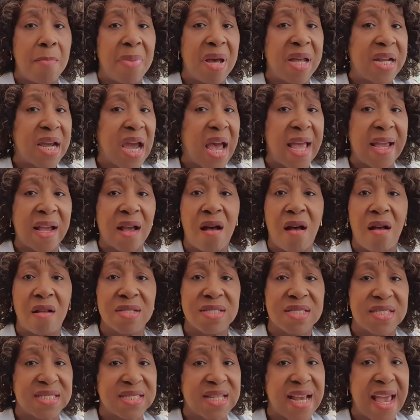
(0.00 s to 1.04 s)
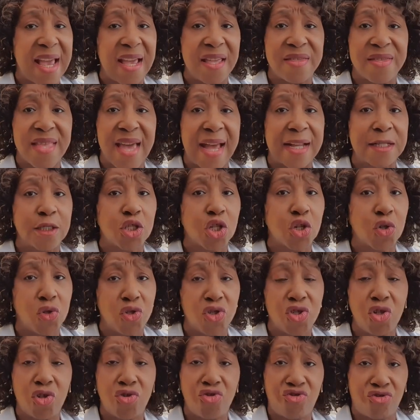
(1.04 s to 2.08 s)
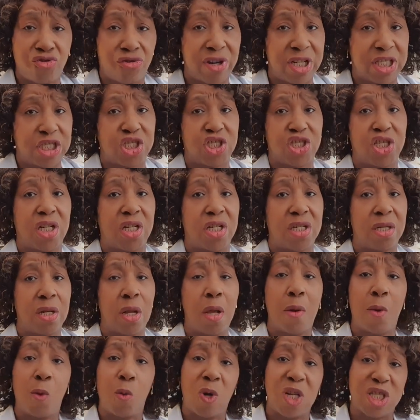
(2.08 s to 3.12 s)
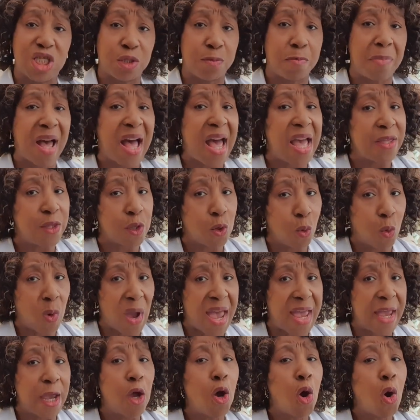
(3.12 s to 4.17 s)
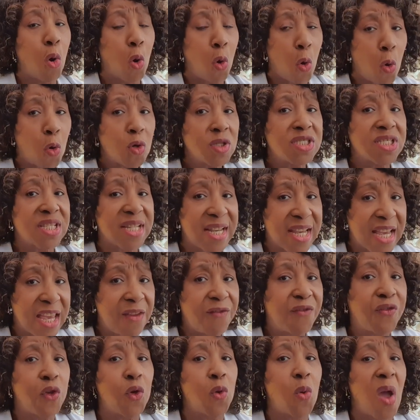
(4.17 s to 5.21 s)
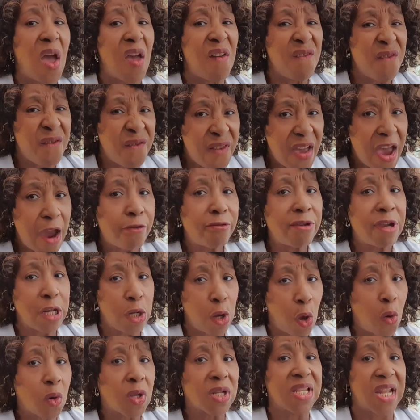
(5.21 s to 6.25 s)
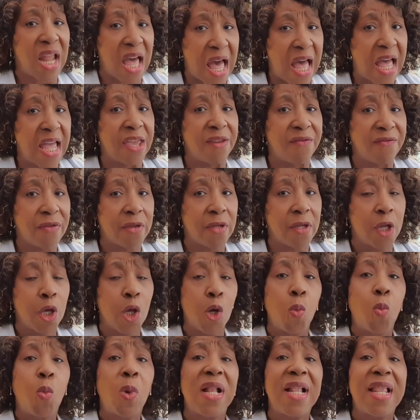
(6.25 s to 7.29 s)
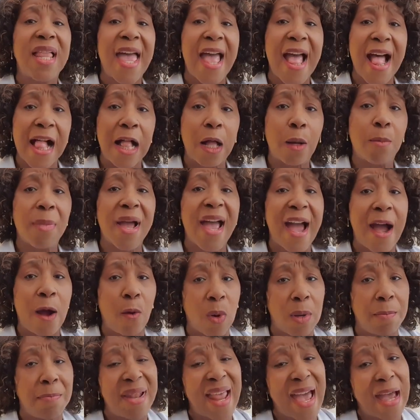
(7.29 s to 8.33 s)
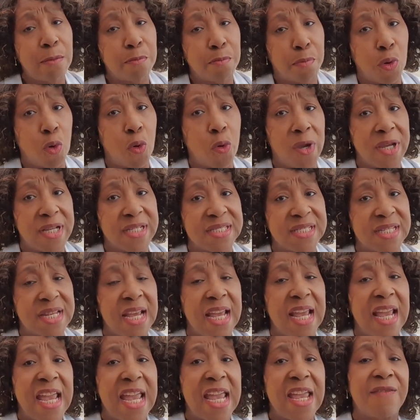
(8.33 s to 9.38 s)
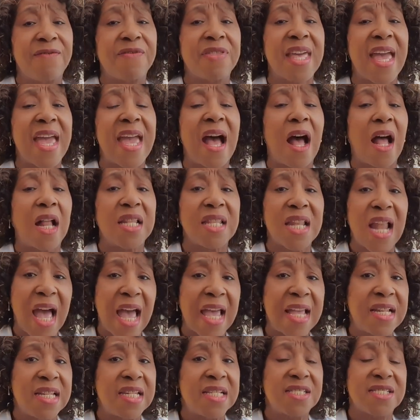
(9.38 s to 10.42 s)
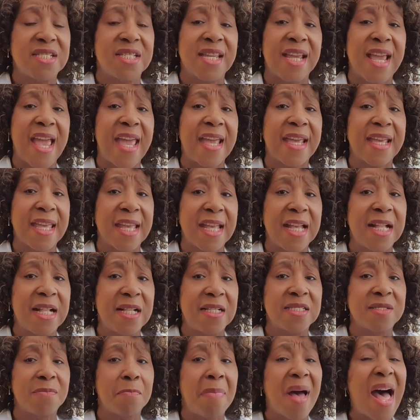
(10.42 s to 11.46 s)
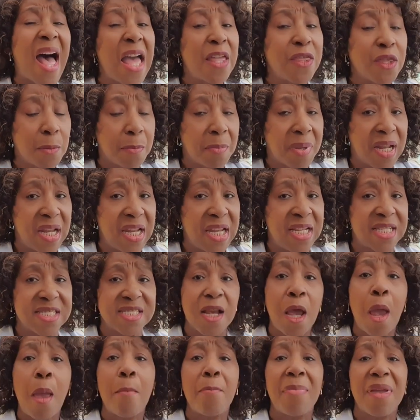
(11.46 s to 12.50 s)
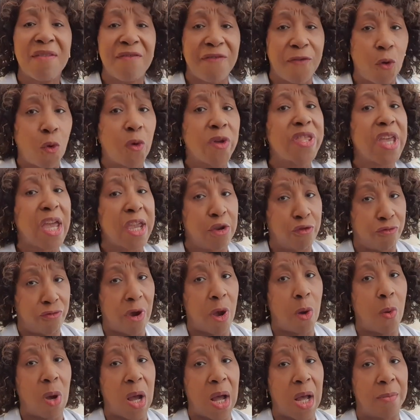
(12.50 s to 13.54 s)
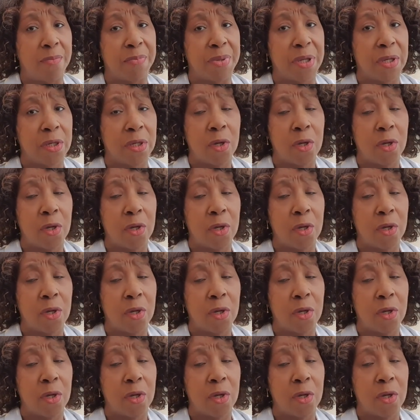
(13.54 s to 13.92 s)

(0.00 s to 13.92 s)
but I can't say that good nutrition, which by the way ought to give you a very long life, will help our black boys if they are likely to get killed by the police before they grow up.